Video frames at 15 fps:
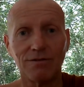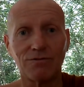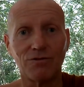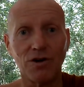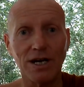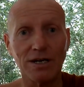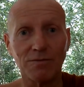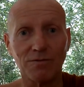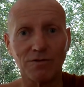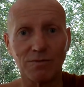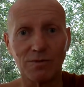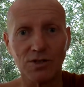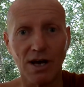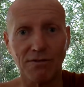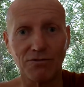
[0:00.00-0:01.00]
freedom
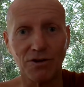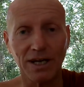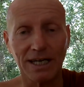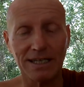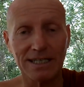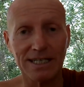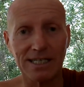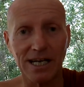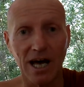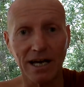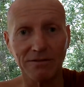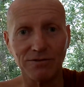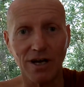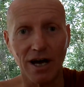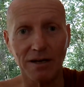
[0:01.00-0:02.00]
from suffering in this
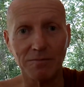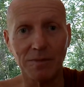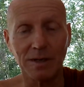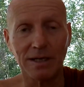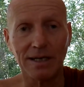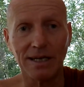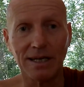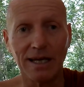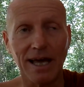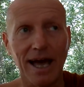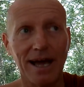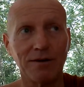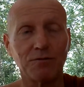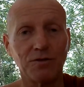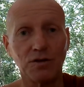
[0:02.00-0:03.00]
lifetime.
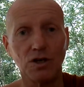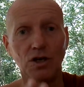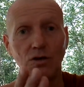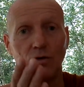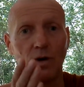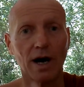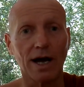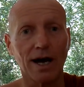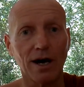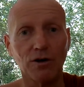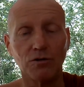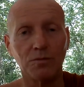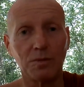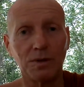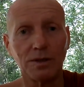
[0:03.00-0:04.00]
And for you, I
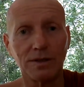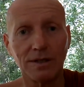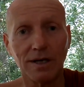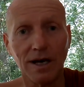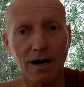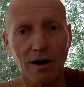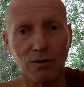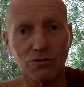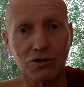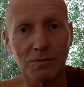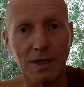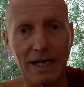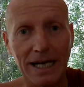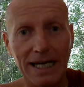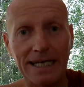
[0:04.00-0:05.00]
hope,
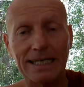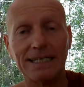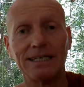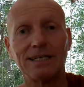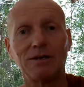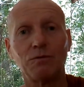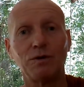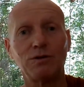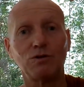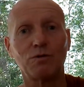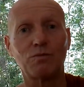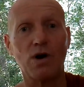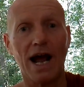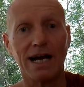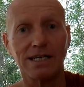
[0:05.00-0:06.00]
ultimately, with
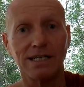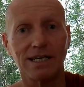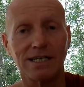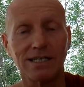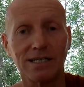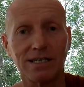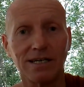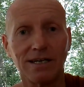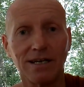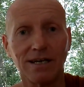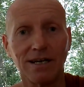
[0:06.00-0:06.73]
your practice